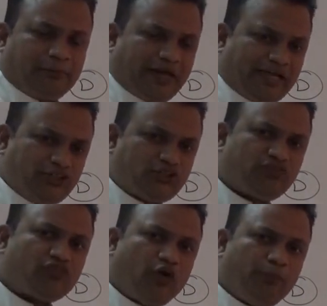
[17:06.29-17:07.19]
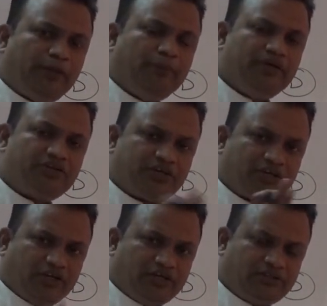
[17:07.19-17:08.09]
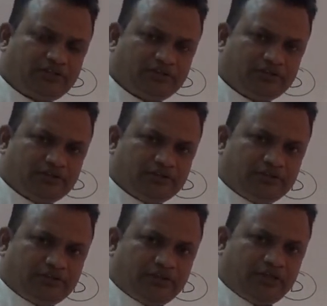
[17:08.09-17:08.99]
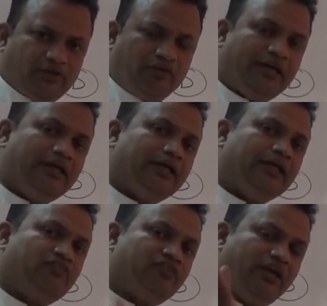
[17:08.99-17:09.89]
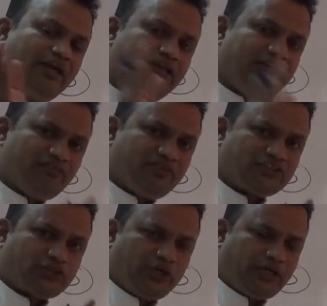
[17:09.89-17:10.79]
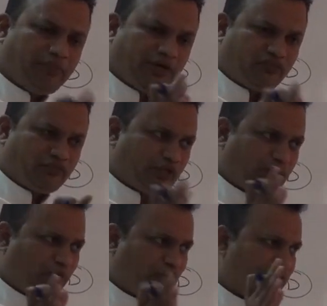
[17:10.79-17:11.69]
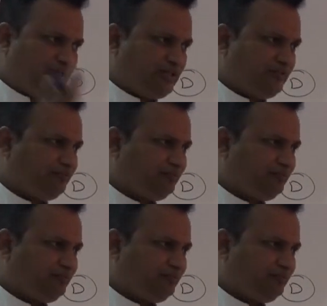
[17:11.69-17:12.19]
Price of complementary good will definitely affects on demand for the commodity.